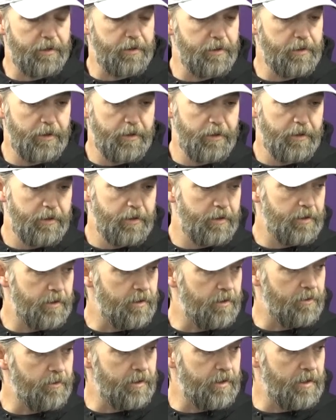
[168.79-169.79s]
And,
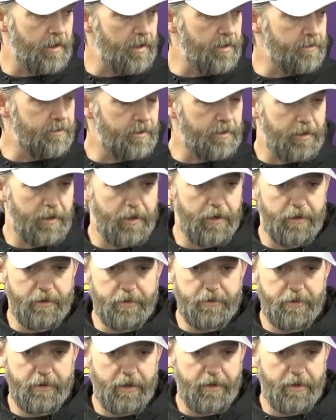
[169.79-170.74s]
you know, he likes to kind of,